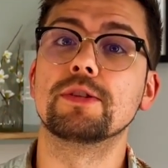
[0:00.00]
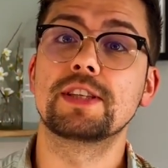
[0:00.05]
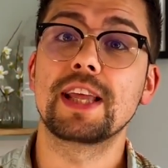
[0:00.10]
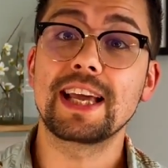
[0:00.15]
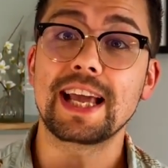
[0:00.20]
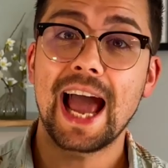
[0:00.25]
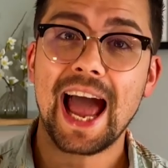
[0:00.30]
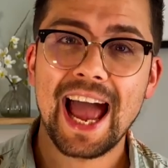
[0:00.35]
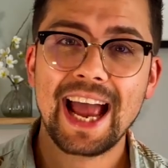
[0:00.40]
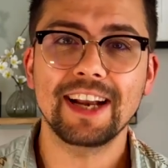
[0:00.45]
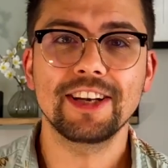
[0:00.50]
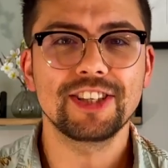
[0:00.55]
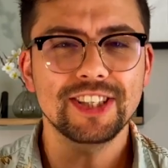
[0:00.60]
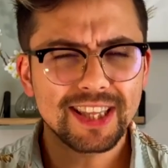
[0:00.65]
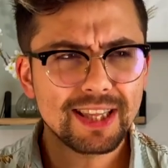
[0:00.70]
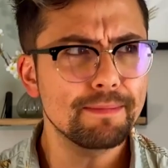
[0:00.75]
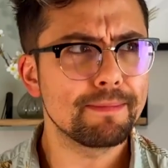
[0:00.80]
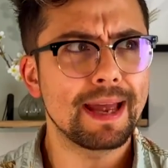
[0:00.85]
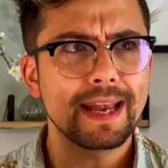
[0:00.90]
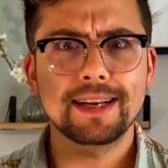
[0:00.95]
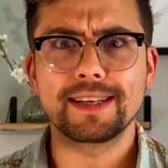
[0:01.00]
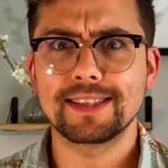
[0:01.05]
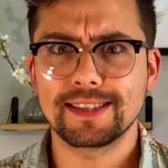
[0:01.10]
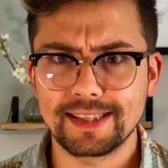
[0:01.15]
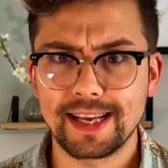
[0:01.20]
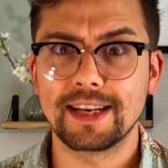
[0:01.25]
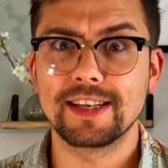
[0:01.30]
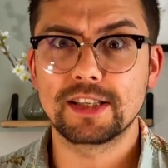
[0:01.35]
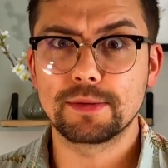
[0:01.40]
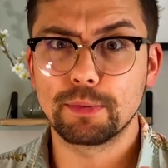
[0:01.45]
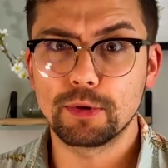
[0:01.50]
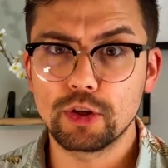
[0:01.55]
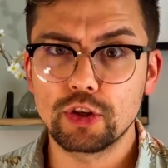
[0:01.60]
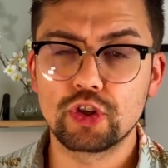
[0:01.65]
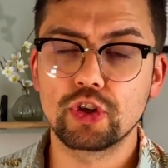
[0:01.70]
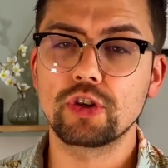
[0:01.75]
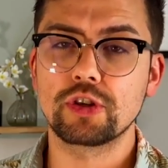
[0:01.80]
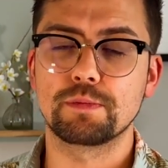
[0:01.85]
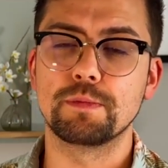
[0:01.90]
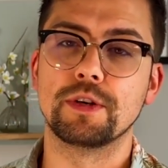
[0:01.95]
they actually make sensible
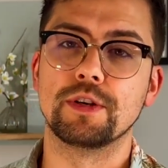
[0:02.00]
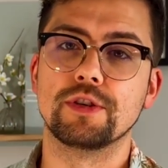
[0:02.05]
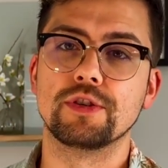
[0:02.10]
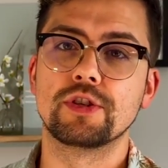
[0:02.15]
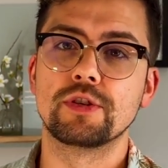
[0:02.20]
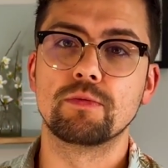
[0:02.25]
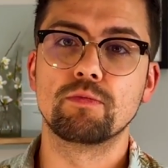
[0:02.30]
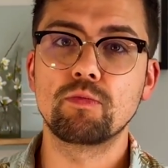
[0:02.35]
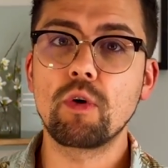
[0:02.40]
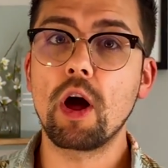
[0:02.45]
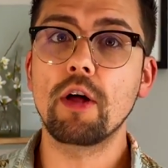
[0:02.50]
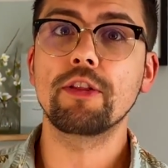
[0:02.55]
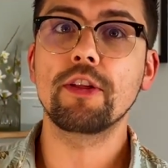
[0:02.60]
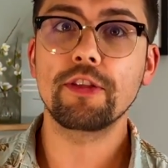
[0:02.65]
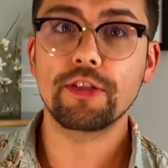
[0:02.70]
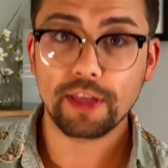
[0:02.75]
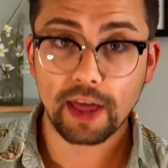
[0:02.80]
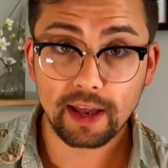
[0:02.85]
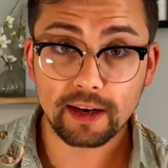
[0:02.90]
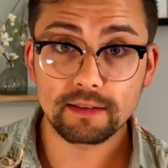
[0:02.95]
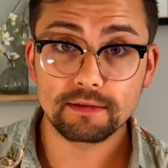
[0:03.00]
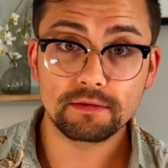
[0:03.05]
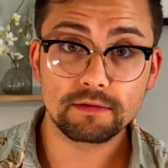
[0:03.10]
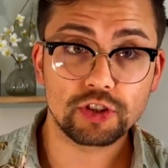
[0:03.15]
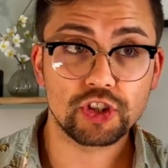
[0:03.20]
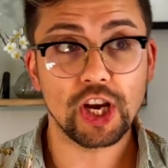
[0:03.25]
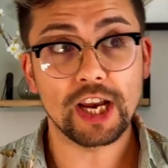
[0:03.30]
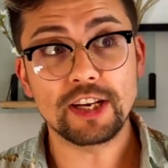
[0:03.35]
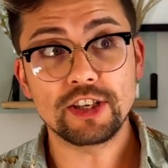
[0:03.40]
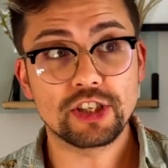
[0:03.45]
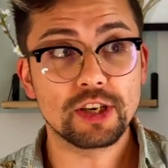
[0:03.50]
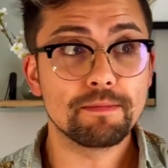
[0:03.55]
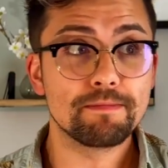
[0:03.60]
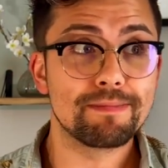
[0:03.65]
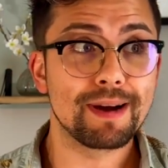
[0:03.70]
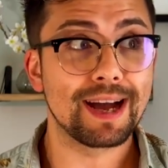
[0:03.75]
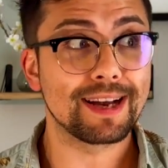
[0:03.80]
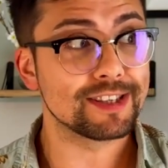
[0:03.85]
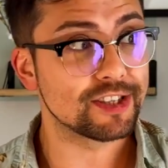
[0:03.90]
adjustments, rather than changing by